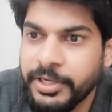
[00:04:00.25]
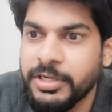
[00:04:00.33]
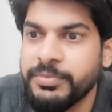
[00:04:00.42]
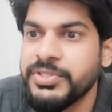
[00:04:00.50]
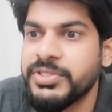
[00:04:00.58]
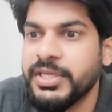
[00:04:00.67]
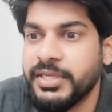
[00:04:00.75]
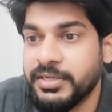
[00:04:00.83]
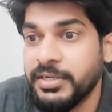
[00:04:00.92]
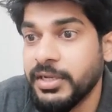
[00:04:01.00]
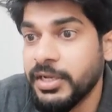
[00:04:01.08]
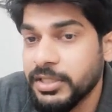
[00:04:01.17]
term is there,
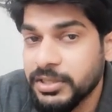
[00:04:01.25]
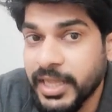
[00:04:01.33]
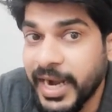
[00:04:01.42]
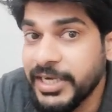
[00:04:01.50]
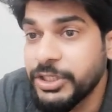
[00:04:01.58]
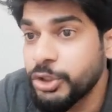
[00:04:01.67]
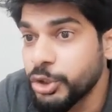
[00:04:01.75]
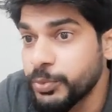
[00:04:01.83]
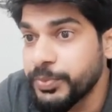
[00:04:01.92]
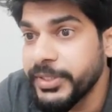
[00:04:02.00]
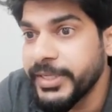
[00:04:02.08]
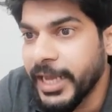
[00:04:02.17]
that should
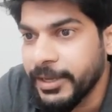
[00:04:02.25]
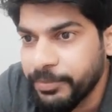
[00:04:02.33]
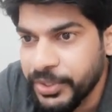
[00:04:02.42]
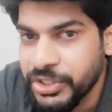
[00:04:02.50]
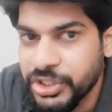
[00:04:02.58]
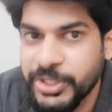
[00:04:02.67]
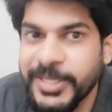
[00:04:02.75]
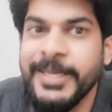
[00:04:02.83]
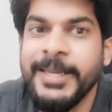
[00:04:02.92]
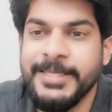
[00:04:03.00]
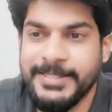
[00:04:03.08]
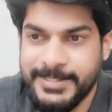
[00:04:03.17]
be
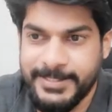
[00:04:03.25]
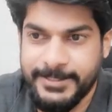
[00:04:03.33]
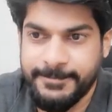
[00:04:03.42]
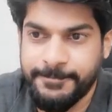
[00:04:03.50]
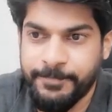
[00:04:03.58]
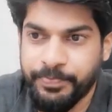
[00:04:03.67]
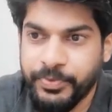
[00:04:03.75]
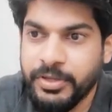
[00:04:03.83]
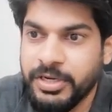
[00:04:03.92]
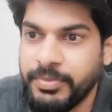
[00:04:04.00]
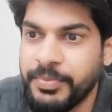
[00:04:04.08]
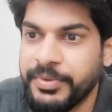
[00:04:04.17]
dimensionless.
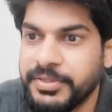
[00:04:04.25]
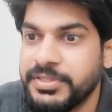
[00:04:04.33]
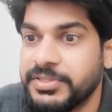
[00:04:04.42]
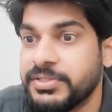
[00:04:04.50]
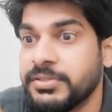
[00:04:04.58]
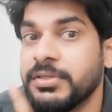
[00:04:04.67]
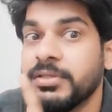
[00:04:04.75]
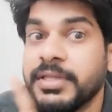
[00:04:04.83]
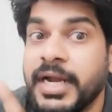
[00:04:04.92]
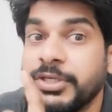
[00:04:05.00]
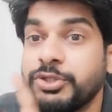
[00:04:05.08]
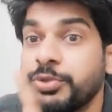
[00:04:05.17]
Remember this,
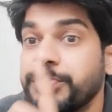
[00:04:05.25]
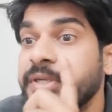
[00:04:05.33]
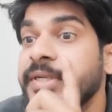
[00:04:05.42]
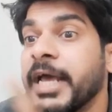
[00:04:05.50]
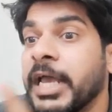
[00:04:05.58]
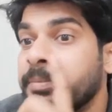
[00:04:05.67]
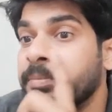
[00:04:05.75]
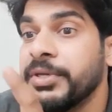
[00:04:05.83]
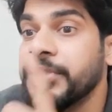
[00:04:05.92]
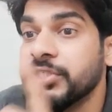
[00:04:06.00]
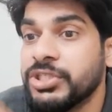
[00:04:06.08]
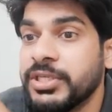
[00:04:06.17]
that should be
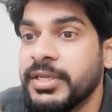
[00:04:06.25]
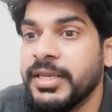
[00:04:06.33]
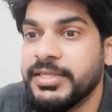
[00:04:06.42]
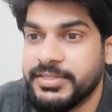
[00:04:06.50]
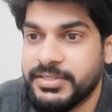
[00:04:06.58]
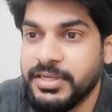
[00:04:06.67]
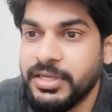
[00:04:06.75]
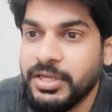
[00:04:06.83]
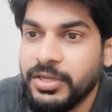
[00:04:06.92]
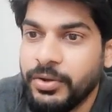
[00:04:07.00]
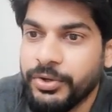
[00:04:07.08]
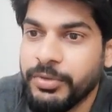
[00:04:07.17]
dimensionless.
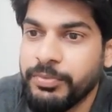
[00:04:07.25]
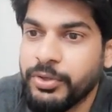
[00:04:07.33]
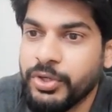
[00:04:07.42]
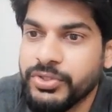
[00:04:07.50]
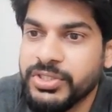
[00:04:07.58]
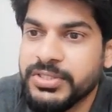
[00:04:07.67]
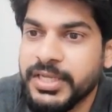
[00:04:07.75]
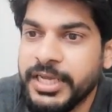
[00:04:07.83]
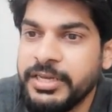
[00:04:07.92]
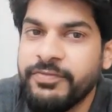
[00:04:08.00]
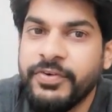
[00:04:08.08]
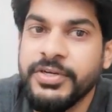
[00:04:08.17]
Okay, because this
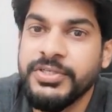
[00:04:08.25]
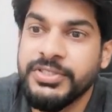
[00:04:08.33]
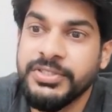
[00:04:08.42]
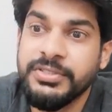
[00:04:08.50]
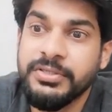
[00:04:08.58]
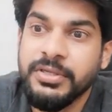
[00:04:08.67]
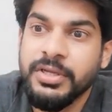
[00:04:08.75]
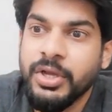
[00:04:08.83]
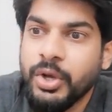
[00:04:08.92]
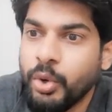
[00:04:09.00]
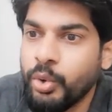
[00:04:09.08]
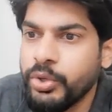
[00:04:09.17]
sine function
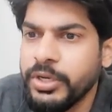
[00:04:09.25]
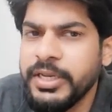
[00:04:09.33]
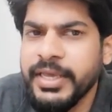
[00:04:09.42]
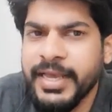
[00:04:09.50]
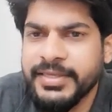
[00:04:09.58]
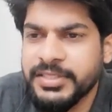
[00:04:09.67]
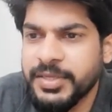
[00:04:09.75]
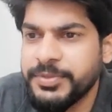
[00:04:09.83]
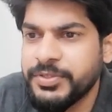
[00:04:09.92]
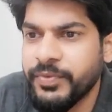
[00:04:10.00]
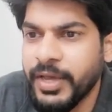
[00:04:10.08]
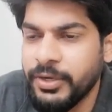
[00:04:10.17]
only
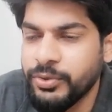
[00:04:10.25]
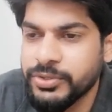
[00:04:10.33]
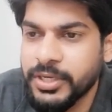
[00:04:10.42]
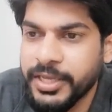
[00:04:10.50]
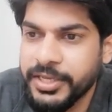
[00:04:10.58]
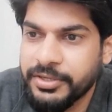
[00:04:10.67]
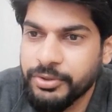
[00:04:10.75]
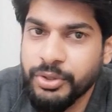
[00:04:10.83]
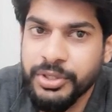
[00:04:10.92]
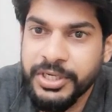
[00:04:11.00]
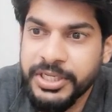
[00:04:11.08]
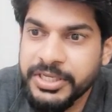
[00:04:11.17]
accepts values like, you
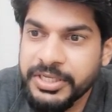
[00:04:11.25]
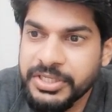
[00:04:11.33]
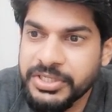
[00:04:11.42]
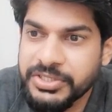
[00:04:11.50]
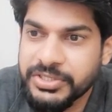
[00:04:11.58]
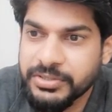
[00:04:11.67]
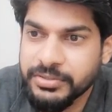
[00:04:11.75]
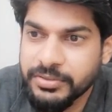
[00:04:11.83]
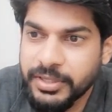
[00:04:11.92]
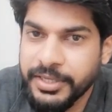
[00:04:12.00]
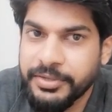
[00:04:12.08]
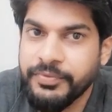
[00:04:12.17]
know, degrees,
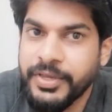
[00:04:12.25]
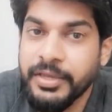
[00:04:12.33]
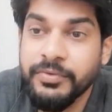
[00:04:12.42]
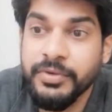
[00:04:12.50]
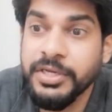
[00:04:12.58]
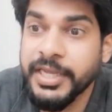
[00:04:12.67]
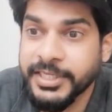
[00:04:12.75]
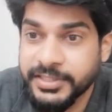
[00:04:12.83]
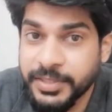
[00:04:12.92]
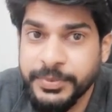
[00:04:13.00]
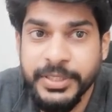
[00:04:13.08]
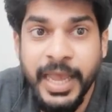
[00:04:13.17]
like it
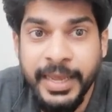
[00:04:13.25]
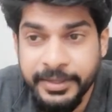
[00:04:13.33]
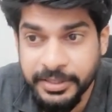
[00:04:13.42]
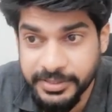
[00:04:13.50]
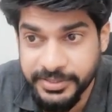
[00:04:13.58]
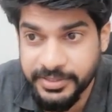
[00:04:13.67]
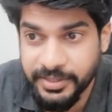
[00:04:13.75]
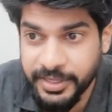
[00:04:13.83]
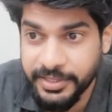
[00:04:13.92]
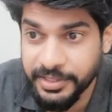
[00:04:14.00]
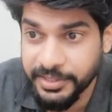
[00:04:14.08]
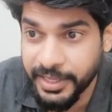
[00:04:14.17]
accepts angles,
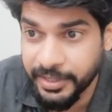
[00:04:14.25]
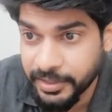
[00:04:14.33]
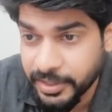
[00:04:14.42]
like it